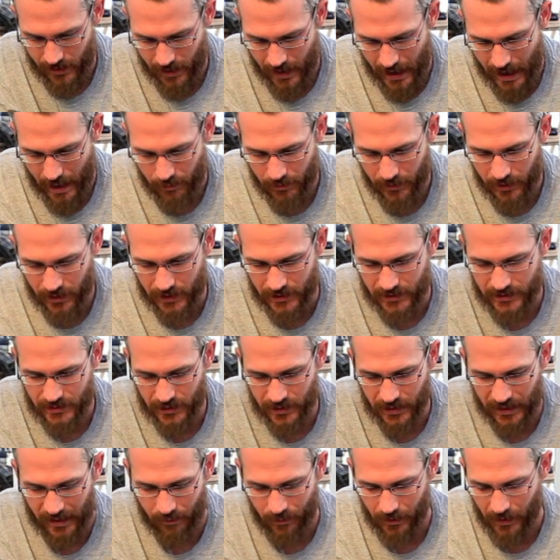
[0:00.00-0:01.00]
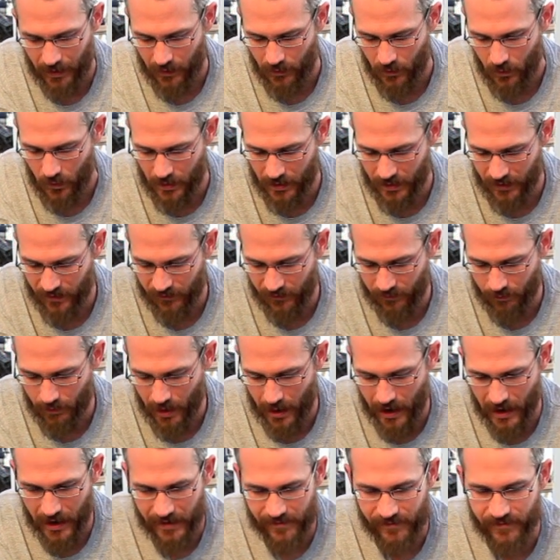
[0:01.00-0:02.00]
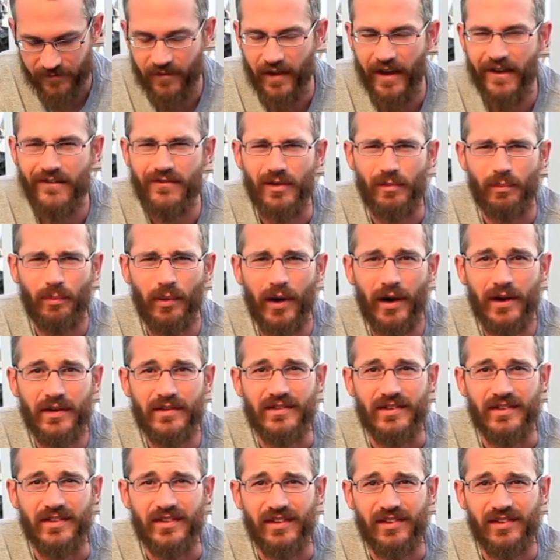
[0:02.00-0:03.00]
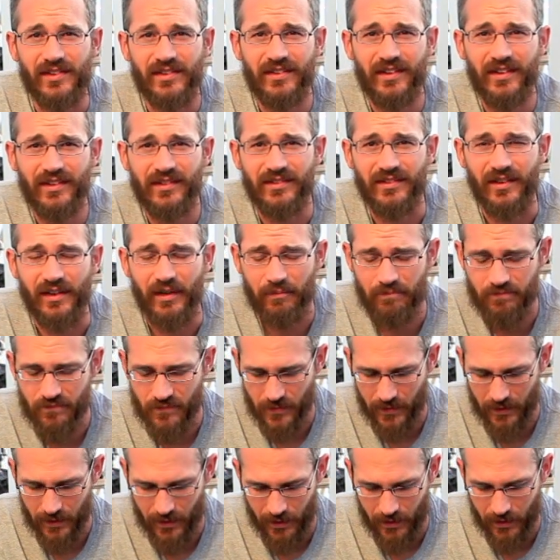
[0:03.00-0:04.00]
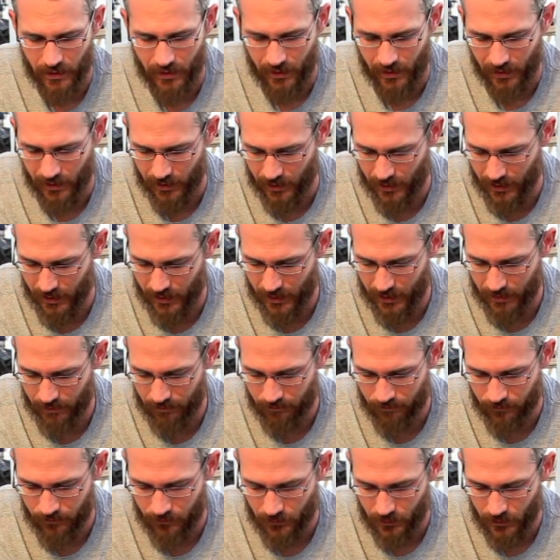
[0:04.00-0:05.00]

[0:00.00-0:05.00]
I'm going to talk about one of my favorite parts of this system. Um,